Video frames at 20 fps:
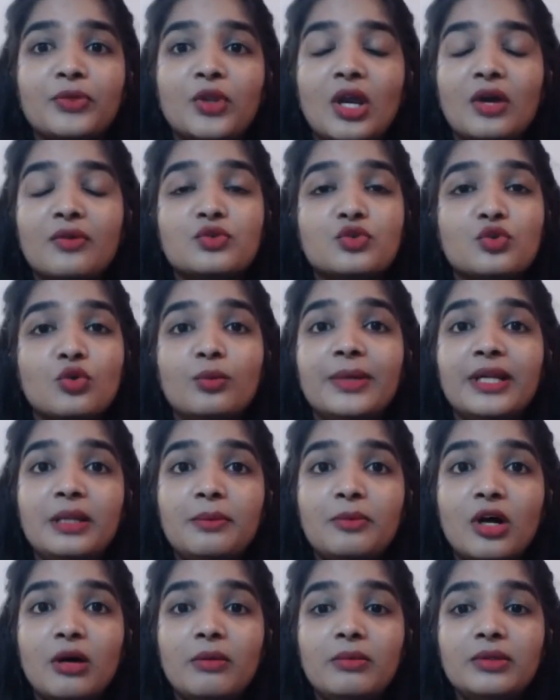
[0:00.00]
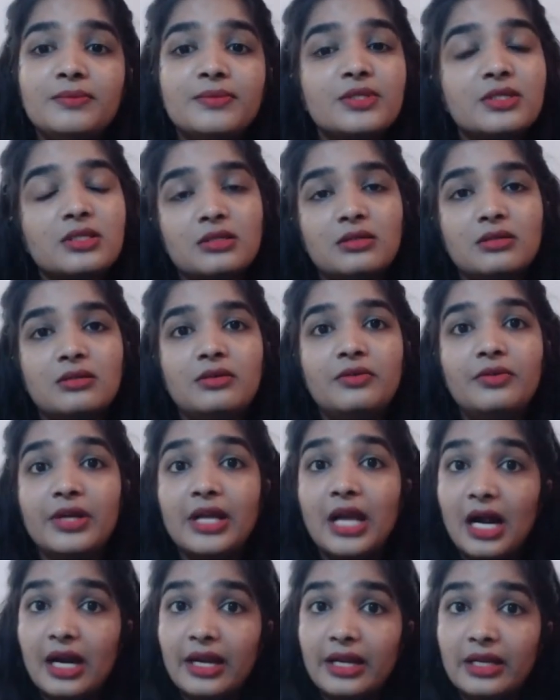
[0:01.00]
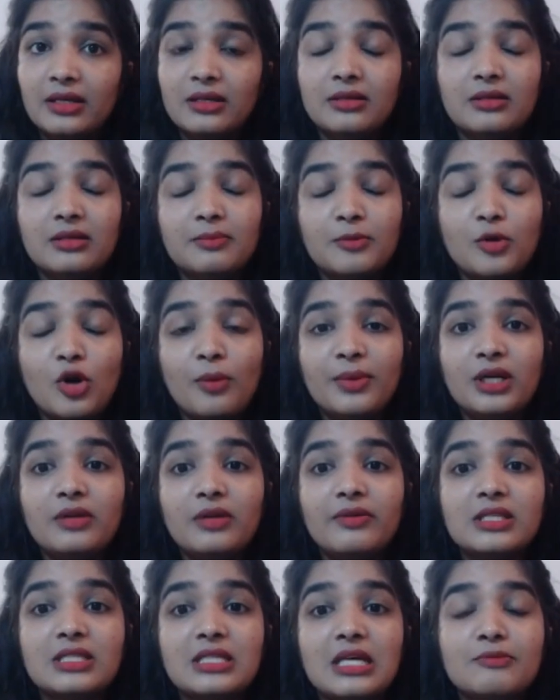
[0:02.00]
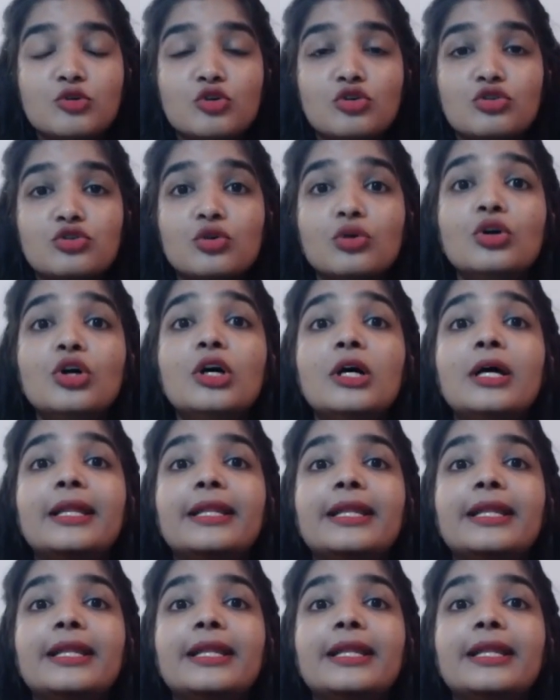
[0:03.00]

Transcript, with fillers: have so many problems regarding competitive exams also.